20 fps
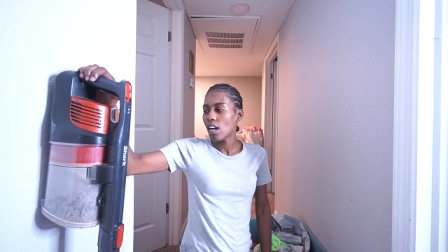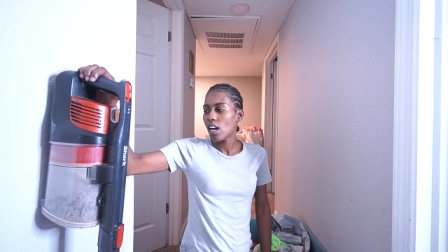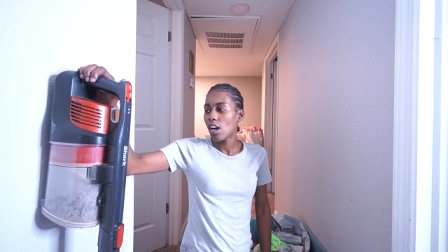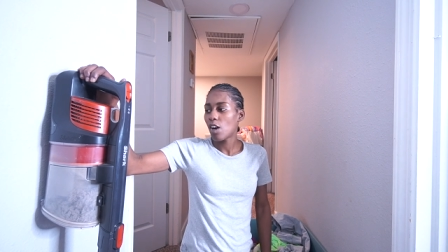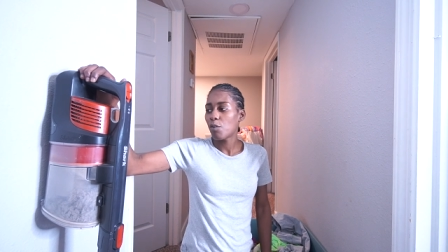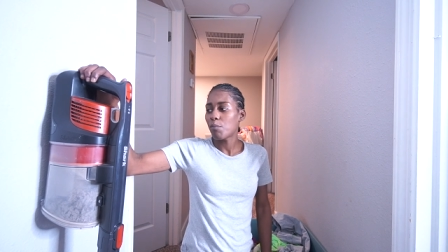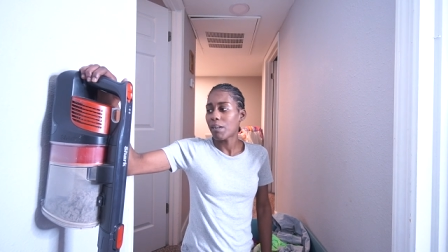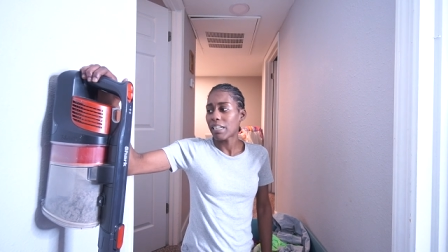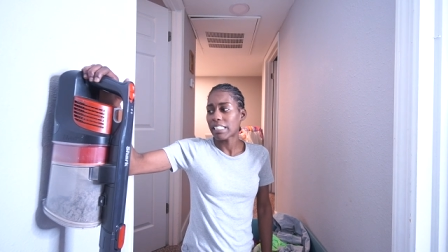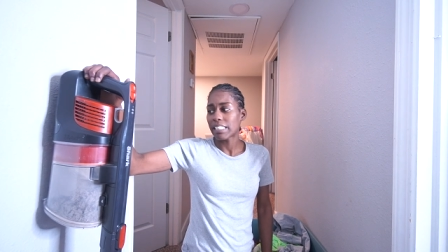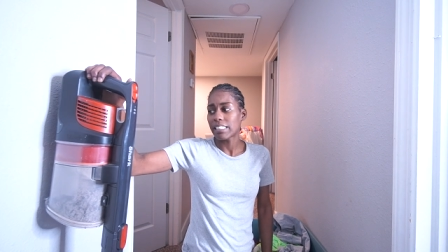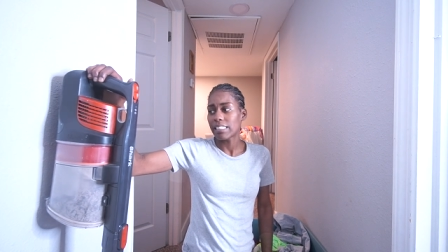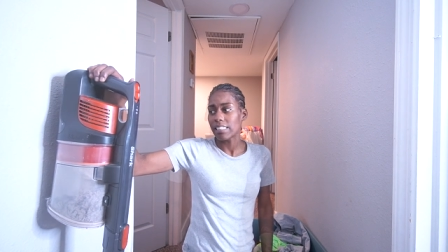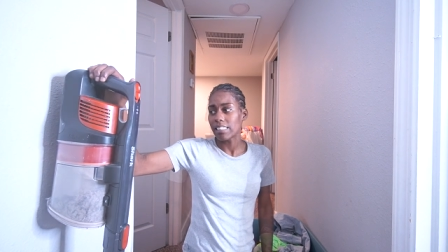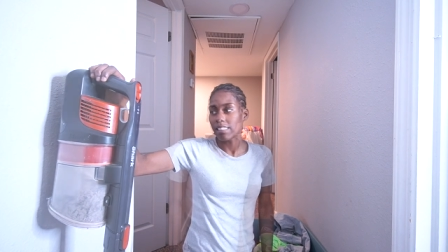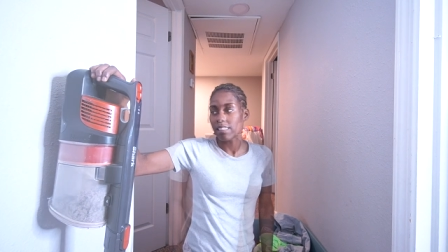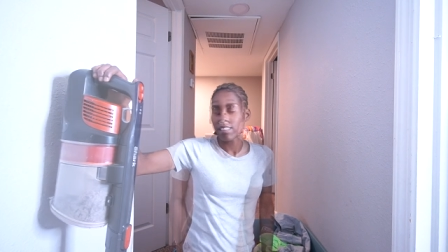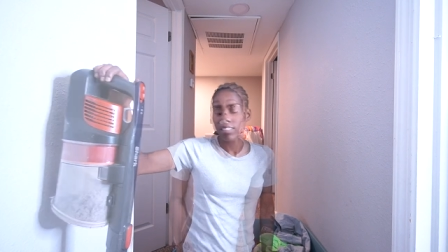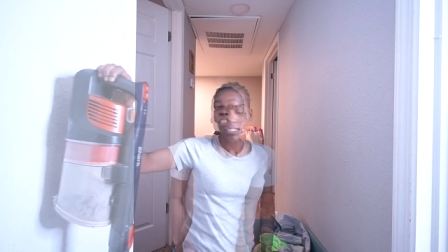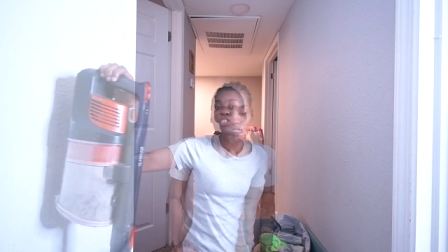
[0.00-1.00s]
oh my
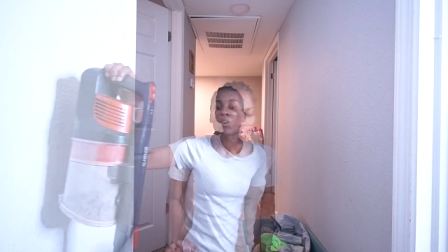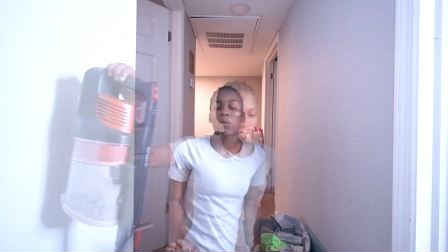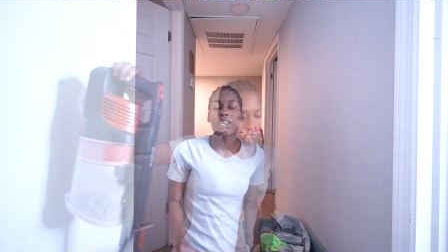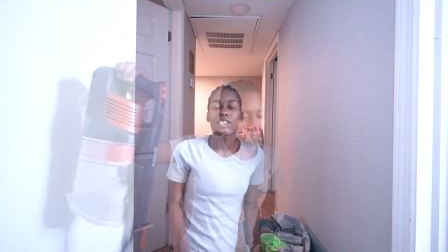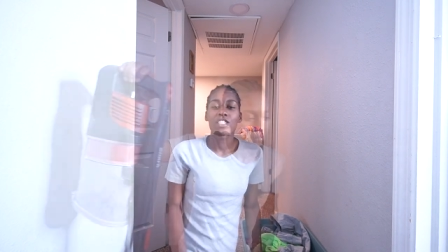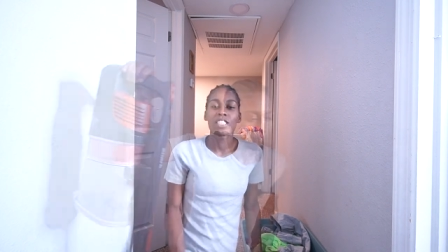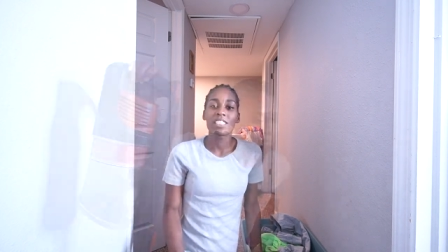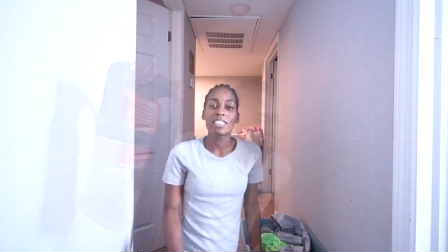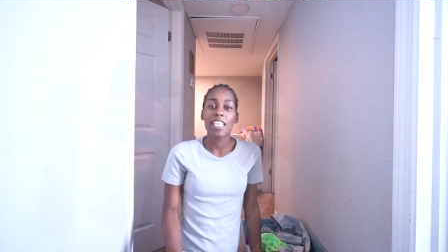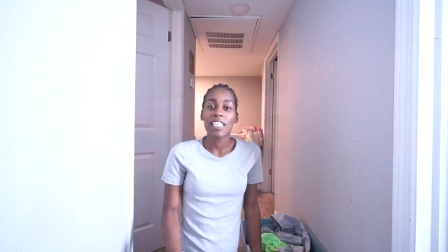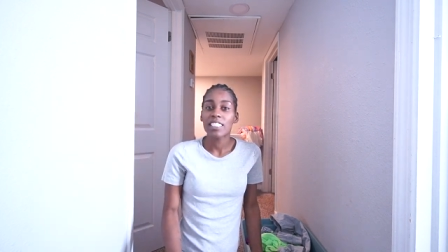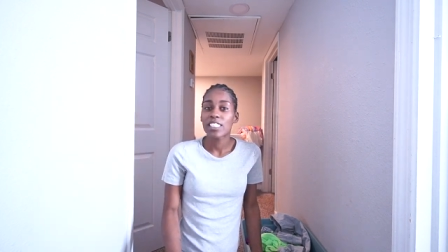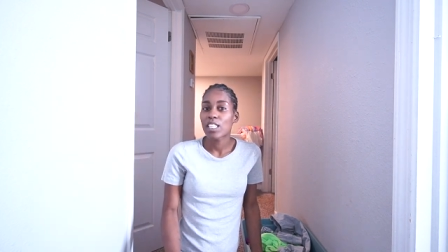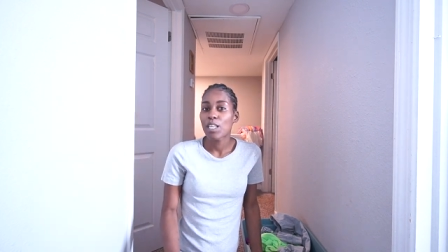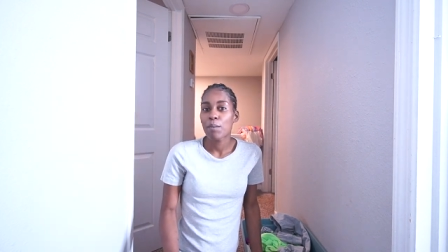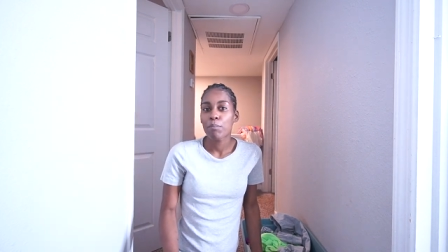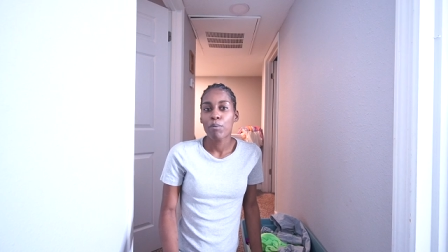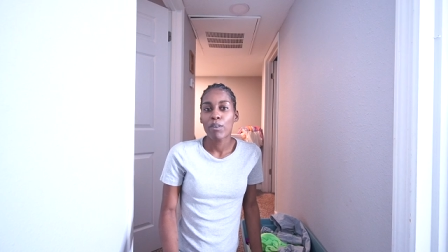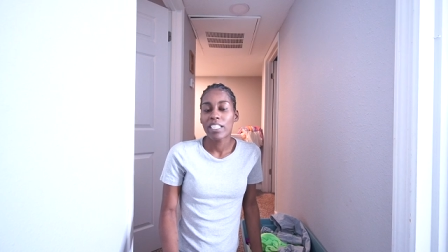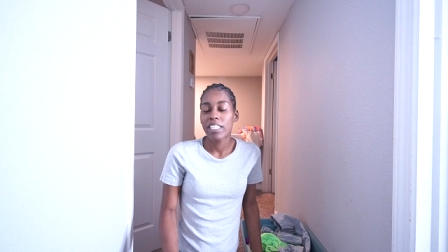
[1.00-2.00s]
goodness. So I just got
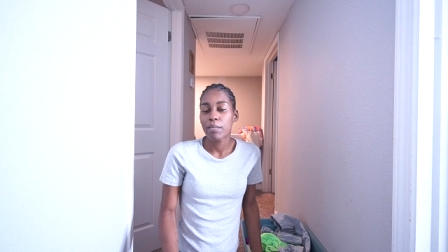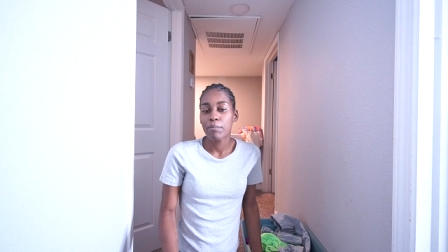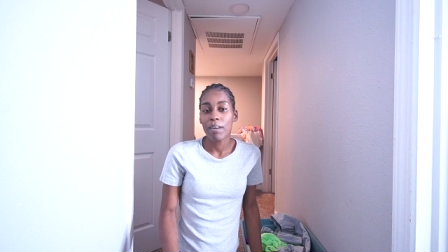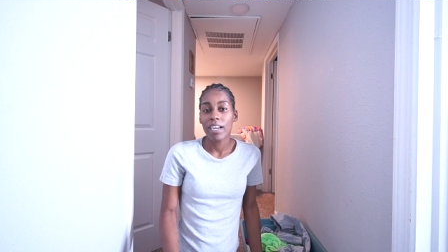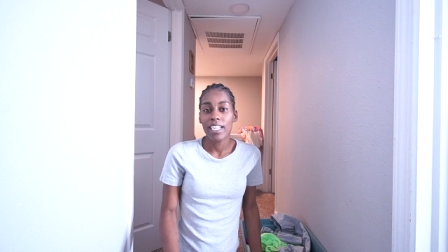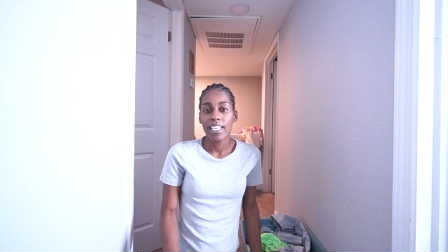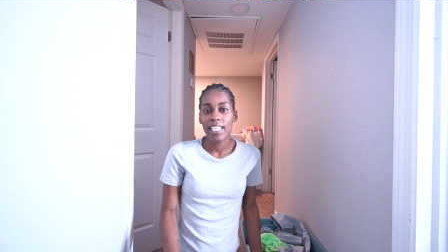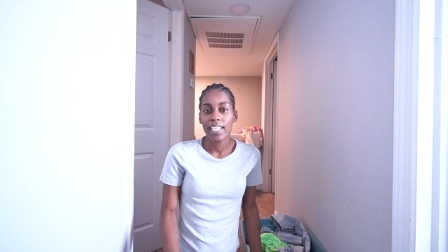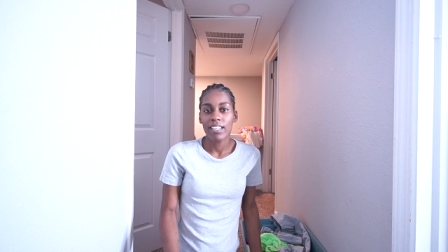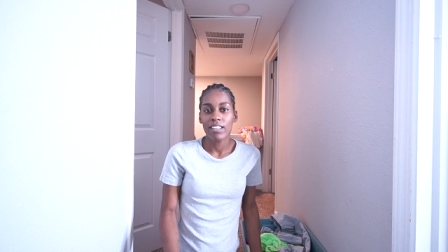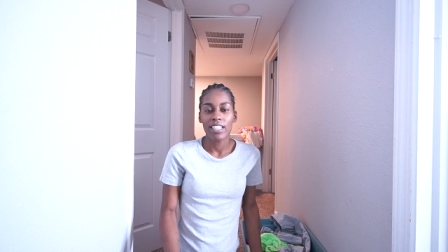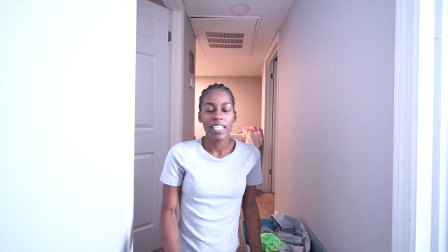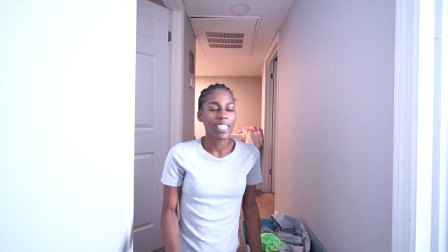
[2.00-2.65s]
done braiding my hair.